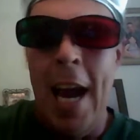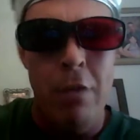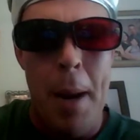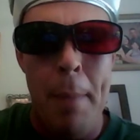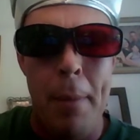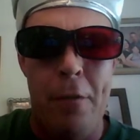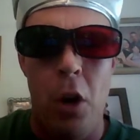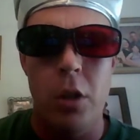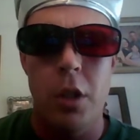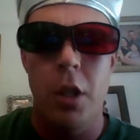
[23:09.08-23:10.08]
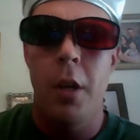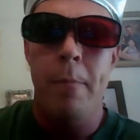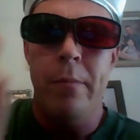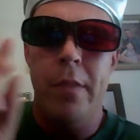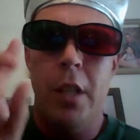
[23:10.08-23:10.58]
And remember, folks,
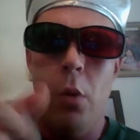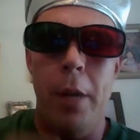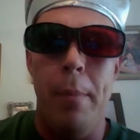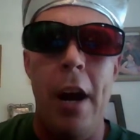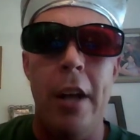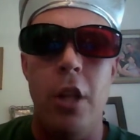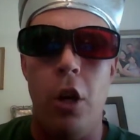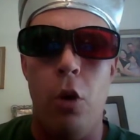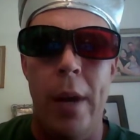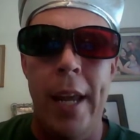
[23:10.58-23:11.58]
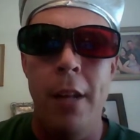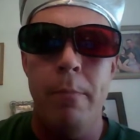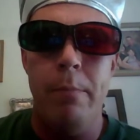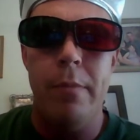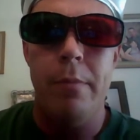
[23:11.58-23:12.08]
when you're married to the
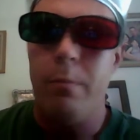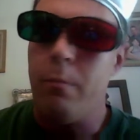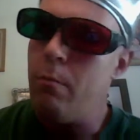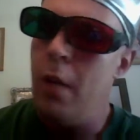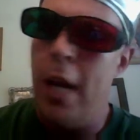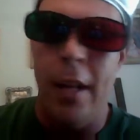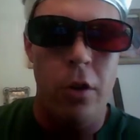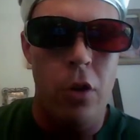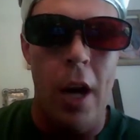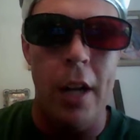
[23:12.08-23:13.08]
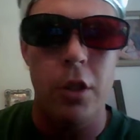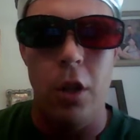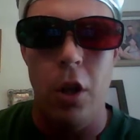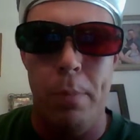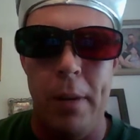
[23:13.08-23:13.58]
queen and the daughter's the
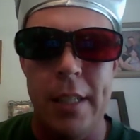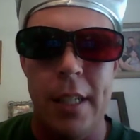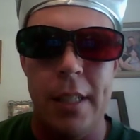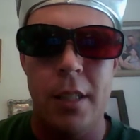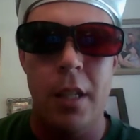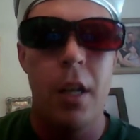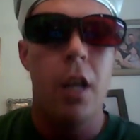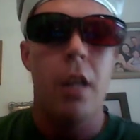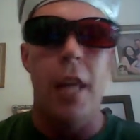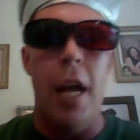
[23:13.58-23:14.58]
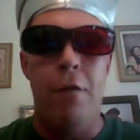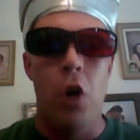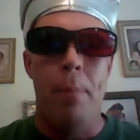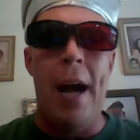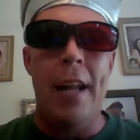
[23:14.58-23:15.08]
little princess,
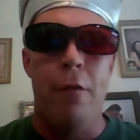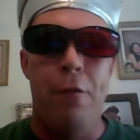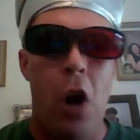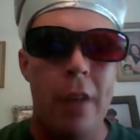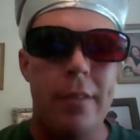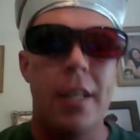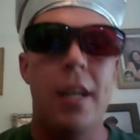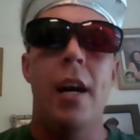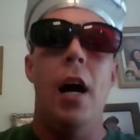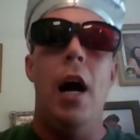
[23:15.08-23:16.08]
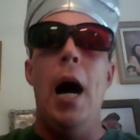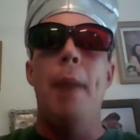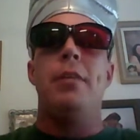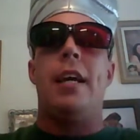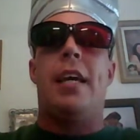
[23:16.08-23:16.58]
therefore, by default,
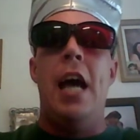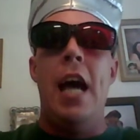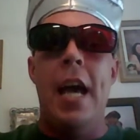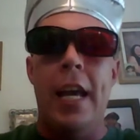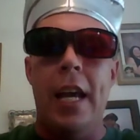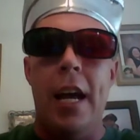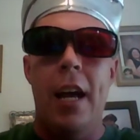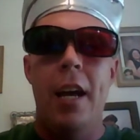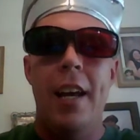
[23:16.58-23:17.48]
I'm the king!